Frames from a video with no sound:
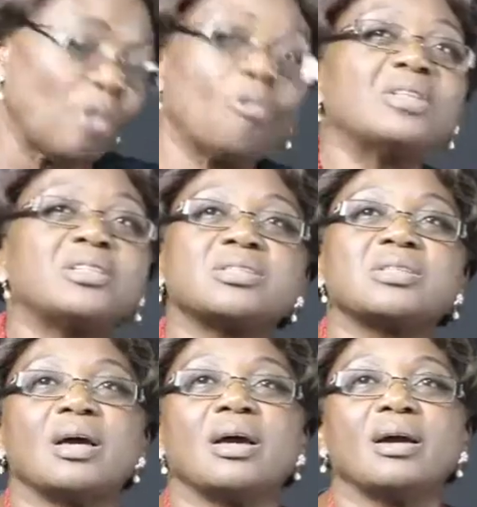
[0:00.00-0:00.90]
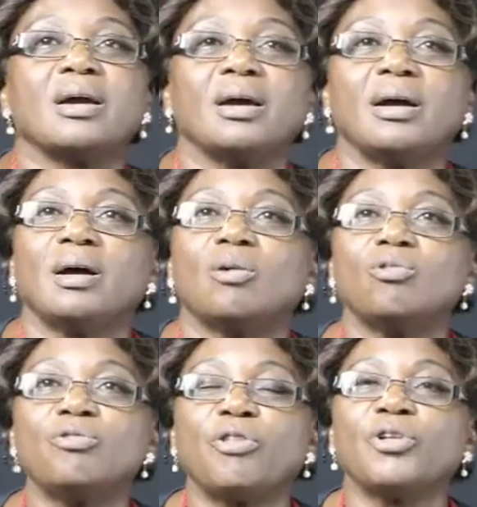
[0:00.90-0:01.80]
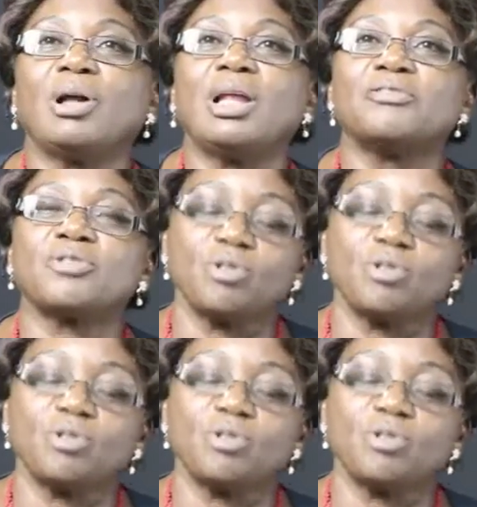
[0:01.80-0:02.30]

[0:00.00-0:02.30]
what is good for your life.